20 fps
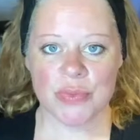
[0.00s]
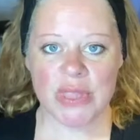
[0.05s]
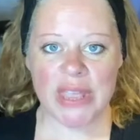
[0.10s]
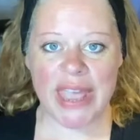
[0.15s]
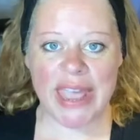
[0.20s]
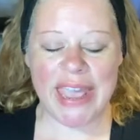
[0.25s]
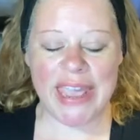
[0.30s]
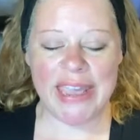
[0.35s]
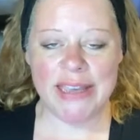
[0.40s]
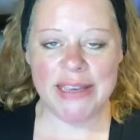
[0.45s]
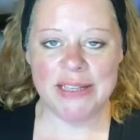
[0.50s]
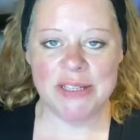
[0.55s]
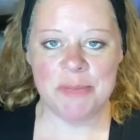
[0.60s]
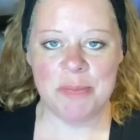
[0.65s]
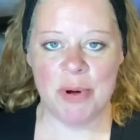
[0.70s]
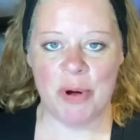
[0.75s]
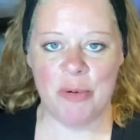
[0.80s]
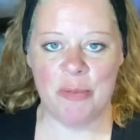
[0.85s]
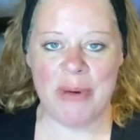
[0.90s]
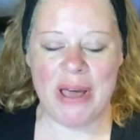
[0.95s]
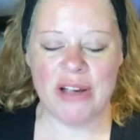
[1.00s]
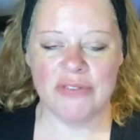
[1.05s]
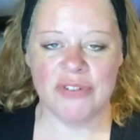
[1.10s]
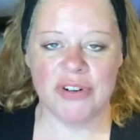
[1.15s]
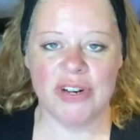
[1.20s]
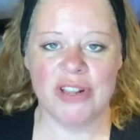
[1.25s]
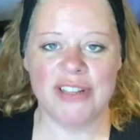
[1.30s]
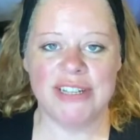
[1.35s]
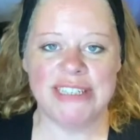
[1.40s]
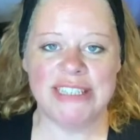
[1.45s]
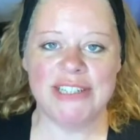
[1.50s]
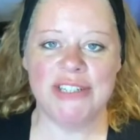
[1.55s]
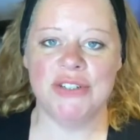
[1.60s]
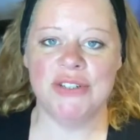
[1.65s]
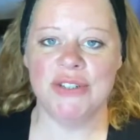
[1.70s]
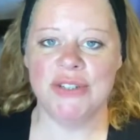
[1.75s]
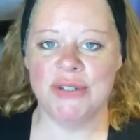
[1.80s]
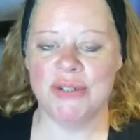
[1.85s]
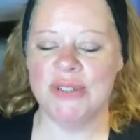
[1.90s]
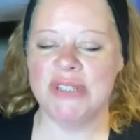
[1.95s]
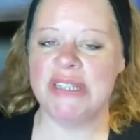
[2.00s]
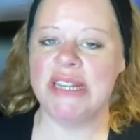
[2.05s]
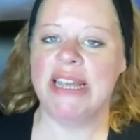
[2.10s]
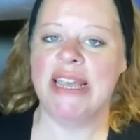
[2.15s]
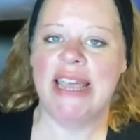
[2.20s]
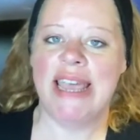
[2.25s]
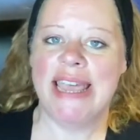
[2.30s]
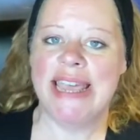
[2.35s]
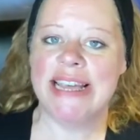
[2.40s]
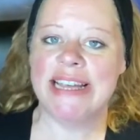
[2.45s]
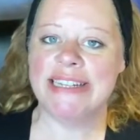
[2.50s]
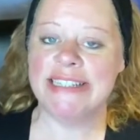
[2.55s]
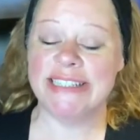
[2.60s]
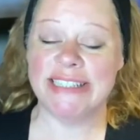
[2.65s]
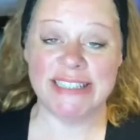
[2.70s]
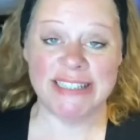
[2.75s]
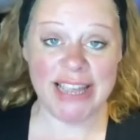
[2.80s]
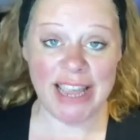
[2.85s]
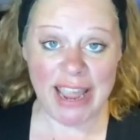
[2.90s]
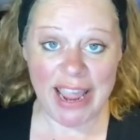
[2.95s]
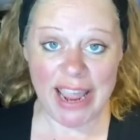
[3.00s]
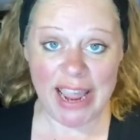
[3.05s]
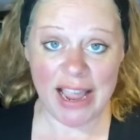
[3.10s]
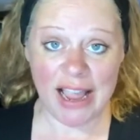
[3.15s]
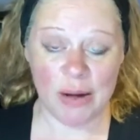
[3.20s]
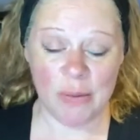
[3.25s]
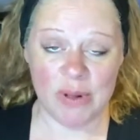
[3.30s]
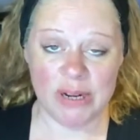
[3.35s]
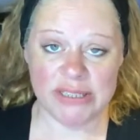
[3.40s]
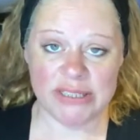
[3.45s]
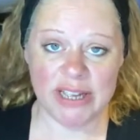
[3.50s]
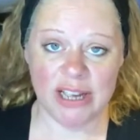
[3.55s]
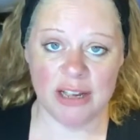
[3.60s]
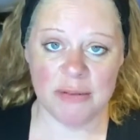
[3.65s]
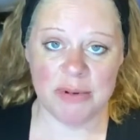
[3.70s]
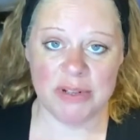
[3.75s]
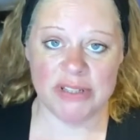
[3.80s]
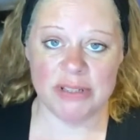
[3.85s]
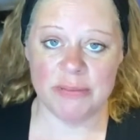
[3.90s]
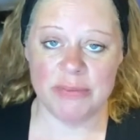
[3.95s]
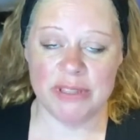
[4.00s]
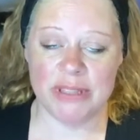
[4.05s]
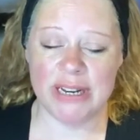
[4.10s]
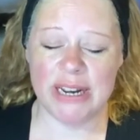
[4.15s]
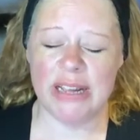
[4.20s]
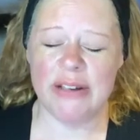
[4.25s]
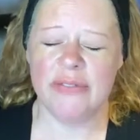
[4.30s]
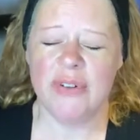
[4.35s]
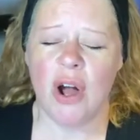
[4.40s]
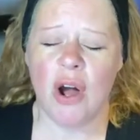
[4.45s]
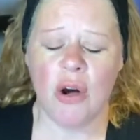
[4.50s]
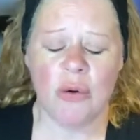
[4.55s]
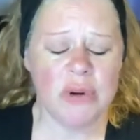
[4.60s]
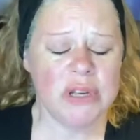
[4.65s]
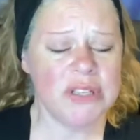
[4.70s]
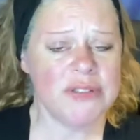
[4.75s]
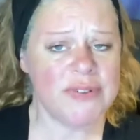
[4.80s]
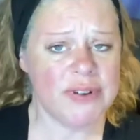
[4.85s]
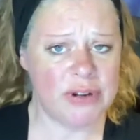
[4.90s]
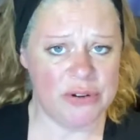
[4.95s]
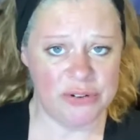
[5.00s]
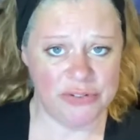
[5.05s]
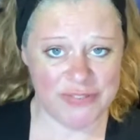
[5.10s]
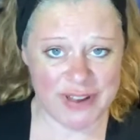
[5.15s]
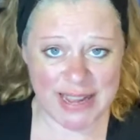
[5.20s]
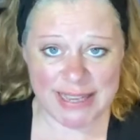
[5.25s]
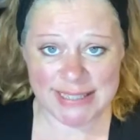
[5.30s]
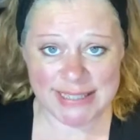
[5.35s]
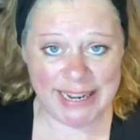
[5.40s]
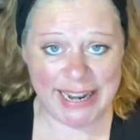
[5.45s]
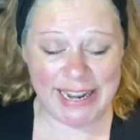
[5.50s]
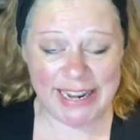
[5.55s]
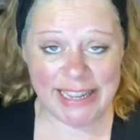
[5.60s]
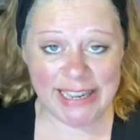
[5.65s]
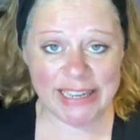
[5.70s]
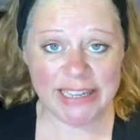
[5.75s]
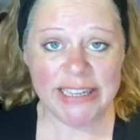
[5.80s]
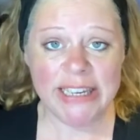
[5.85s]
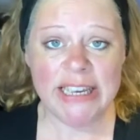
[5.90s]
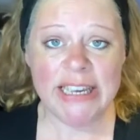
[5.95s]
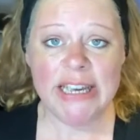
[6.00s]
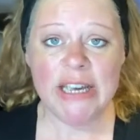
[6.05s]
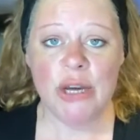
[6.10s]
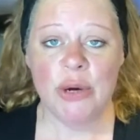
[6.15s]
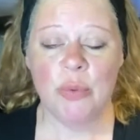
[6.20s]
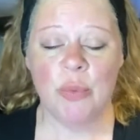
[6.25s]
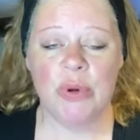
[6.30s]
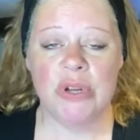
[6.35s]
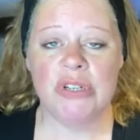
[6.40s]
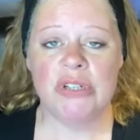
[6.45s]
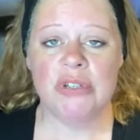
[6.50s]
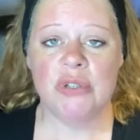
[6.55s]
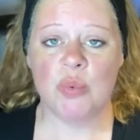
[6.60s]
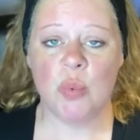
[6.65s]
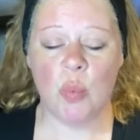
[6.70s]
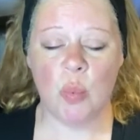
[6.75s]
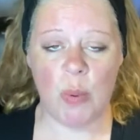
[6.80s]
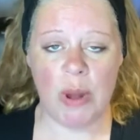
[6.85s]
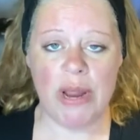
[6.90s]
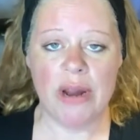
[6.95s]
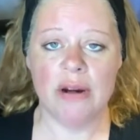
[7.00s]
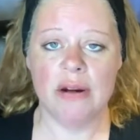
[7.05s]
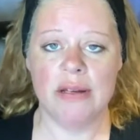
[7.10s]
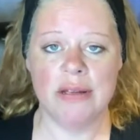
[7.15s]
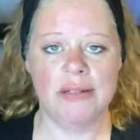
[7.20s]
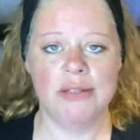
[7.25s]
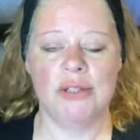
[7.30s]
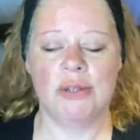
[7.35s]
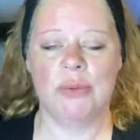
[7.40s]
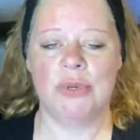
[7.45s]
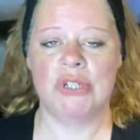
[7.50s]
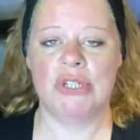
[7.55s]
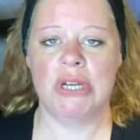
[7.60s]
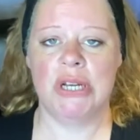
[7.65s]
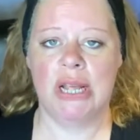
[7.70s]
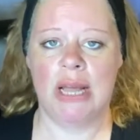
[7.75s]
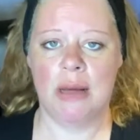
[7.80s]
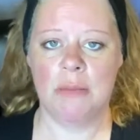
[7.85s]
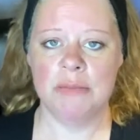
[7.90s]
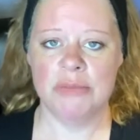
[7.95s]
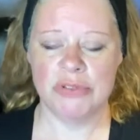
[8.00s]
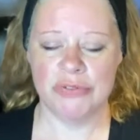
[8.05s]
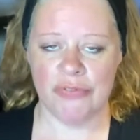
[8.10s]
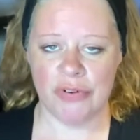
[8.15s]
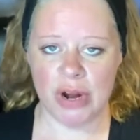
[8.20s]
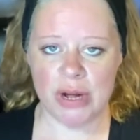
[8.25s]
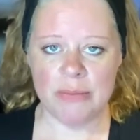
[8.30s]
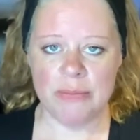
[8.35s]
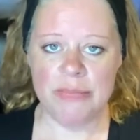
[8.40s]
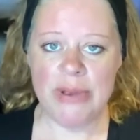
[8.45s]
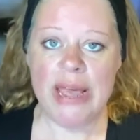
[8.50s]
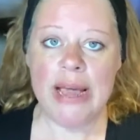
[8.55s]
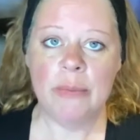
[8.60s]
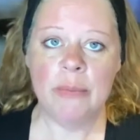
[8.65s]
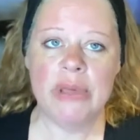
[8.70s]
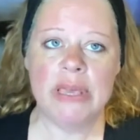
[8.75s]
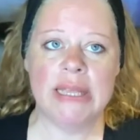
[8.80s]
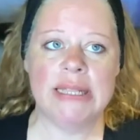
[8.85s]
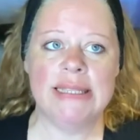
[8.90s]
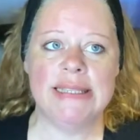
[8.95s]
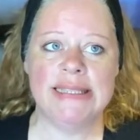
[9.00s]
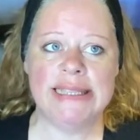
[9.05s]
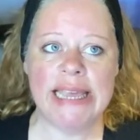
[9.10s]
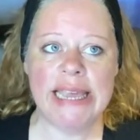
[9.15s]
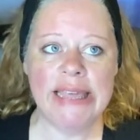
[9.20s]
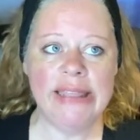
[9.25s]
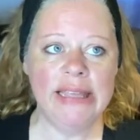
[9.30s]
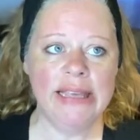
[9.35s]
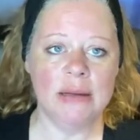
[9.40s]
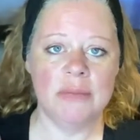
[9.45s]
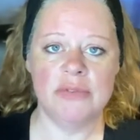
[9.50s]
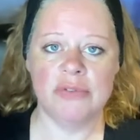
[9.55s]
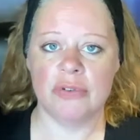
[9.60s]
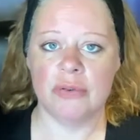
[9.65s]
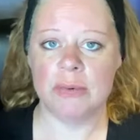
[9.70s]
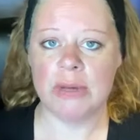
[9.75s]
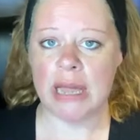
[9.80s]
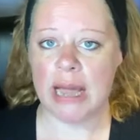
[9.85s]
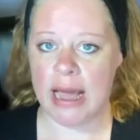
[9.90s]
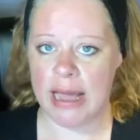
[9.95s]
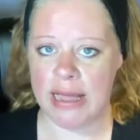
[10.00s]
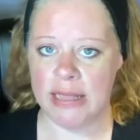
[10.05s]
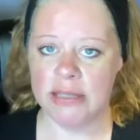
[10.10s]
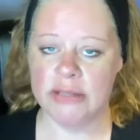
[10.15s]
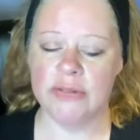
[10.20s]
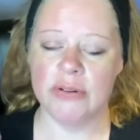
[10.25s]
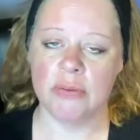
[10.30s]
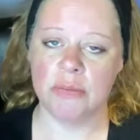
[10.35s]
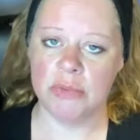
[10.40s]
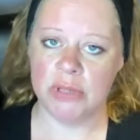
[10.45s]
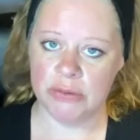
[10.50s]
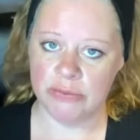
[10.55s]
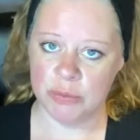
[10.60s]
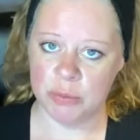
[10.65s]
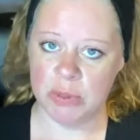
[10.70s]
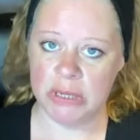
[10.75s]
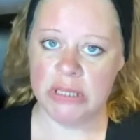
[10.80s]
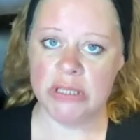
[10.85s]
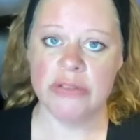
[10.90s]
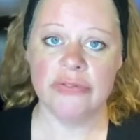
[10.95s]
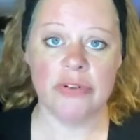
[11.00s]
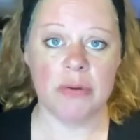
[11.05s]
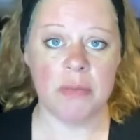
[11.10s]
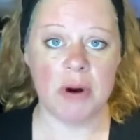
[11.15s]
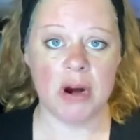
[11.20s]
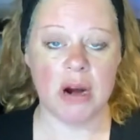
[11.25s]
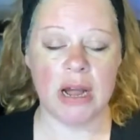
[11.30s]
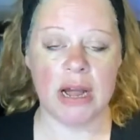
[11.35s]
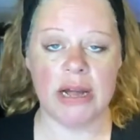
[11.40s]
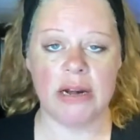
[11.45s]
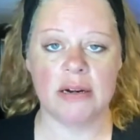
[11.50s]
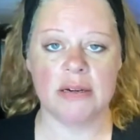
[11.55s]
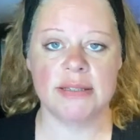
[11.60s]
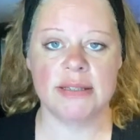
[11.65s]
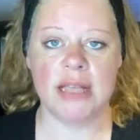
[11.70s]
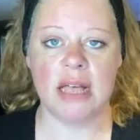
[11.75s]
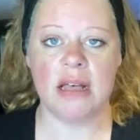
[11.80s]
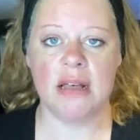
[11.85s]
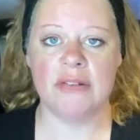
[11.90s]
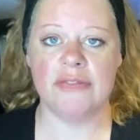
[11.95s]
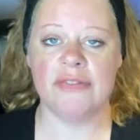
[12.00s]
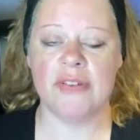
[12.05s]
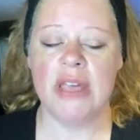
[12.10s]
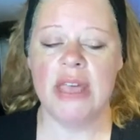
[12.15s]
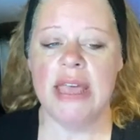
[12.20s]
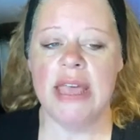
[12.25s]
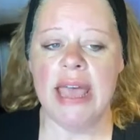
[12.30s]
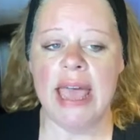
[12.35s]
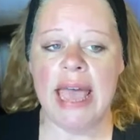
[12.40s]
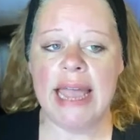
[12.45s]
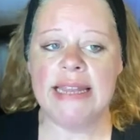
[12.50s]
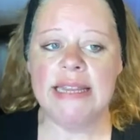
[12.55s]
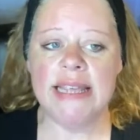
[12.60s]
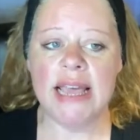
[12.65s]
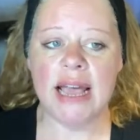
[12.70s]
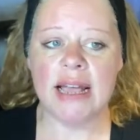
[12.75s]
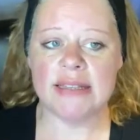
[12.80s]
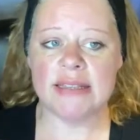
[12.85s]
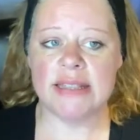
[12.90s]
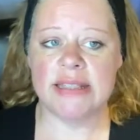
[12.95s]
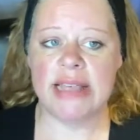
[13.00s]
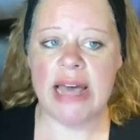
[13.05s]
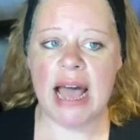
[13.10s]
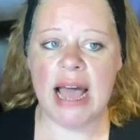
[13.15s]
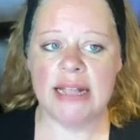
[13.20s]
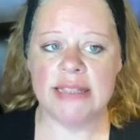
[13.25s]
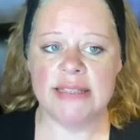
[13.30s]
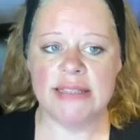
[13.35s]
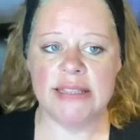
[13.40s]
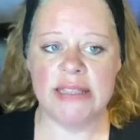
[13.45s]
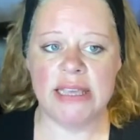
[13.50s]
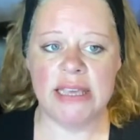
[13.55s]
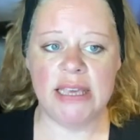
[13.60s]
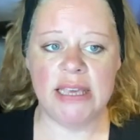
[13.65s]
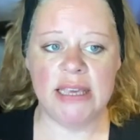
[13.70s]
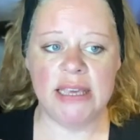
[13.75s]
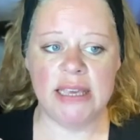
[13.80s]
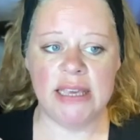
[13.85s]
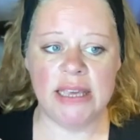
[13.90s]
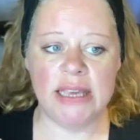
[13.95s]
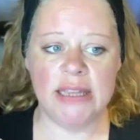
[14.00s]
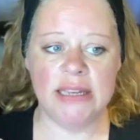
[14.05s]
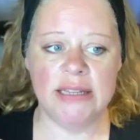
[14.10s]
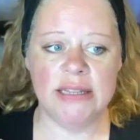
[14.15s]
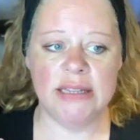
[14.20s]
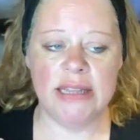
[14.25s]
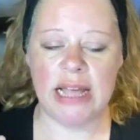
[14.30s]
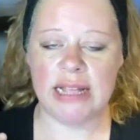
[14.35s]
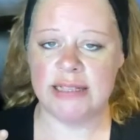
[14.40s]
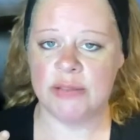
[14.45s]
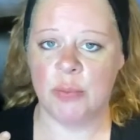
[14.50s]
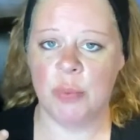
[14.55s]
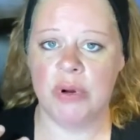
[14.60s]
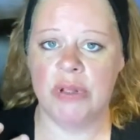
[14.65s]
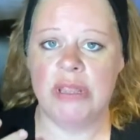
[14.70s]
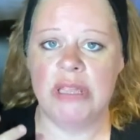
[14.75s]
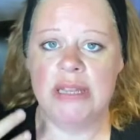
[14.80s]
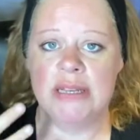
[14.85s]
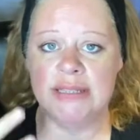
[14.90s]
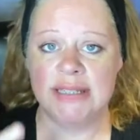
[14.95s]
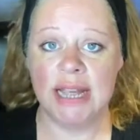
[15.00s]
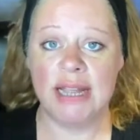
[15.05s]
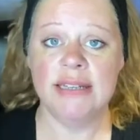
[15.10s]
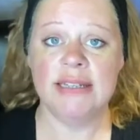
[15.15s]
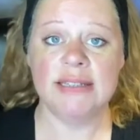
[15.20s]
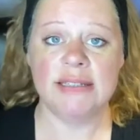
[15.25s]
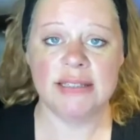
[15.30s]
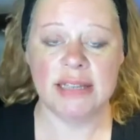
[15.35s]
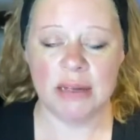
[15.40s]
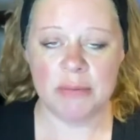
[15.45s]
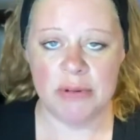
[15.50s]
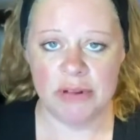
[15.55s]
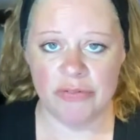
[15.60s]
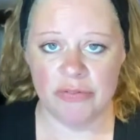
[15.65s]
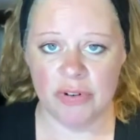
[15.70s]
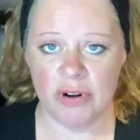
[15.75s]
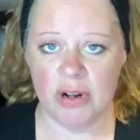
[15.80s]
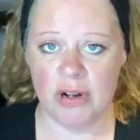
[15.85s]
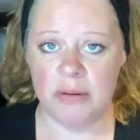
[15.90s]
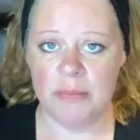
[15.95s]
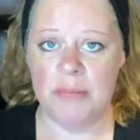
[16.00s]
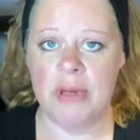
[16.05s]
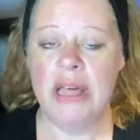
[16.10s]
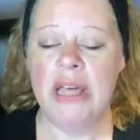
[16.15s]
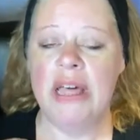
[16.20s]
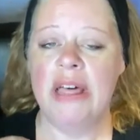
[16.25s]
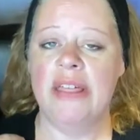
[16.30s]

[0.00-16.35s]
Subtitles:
Hey, it's Bo back for another Teaching Tuesday, and today I want to talk about something that I have always found fascinating, which is where intuition comes from. Now, we can say that it comes from guides, from loved ones, from our higher self, and yes, that's where the intent is coming from.